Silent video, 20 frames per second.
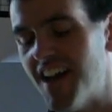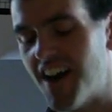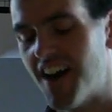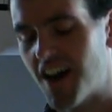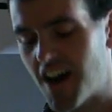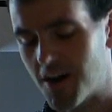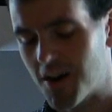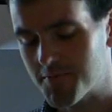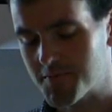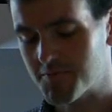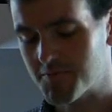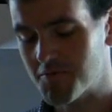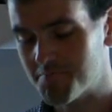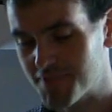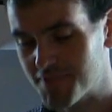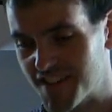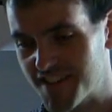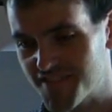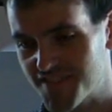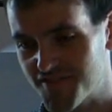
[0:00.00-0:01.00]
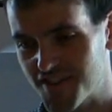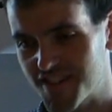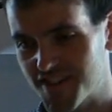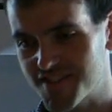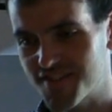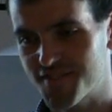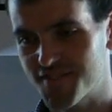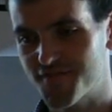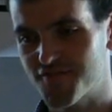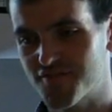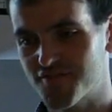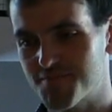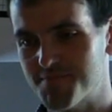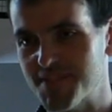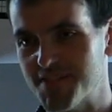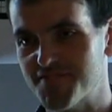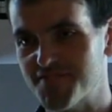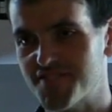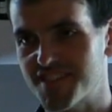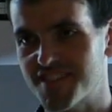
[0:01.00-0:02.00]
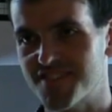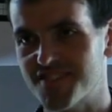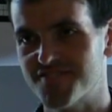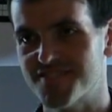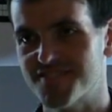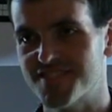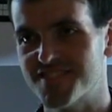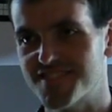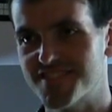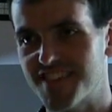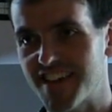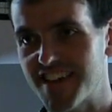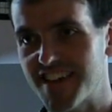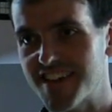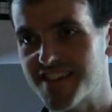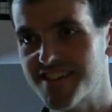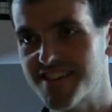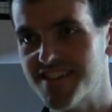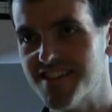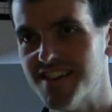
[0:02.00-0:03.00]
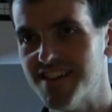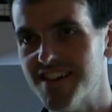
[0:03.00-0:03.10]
optimal play strategies for speedrunning that are insane